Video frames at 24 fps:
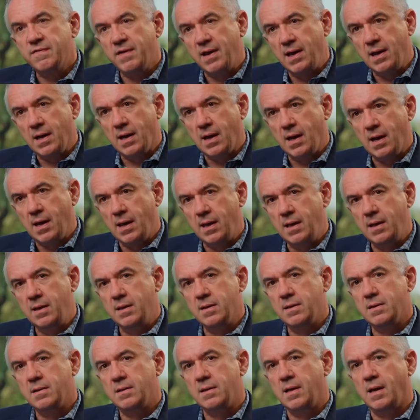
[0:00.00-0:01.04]
AI
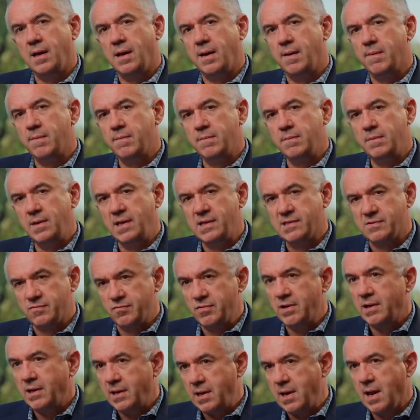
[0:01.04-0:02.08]
is
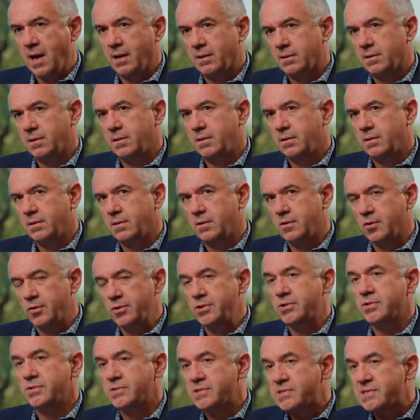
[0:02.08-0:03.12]
really not
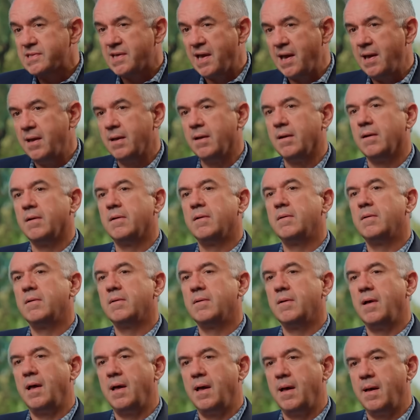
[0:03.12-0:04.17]
going to scale
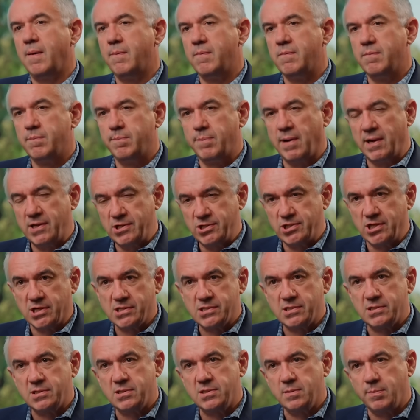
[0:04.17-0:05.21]
by
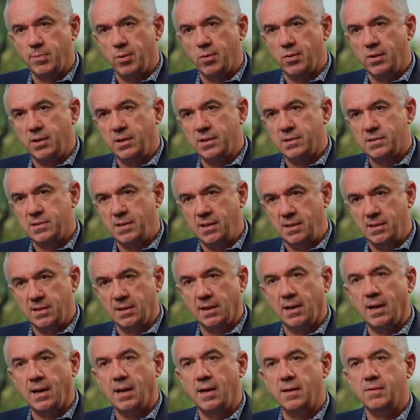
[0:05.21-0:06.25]
just deploying it in the
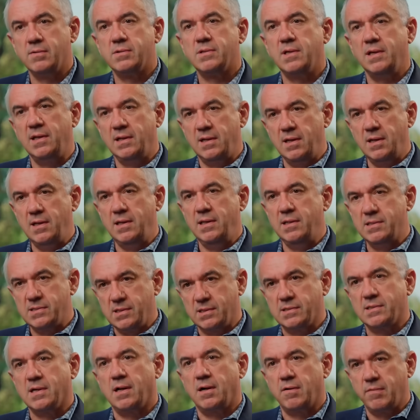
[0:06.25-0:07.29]
cloud. It needs
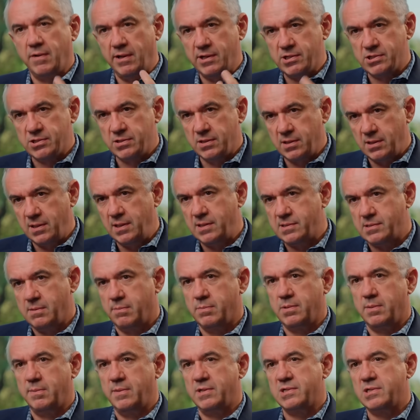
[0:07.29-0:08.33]
acceleration, it needs
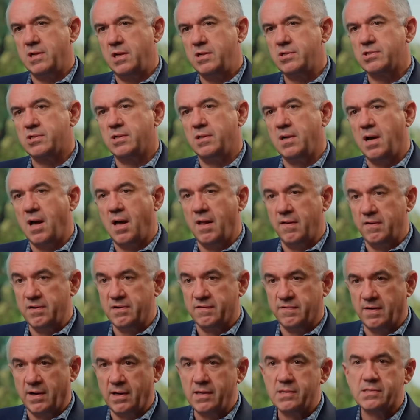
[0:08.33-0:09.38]
implementation on
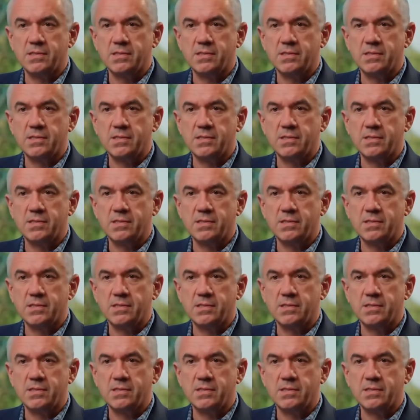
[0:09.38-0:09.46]
device.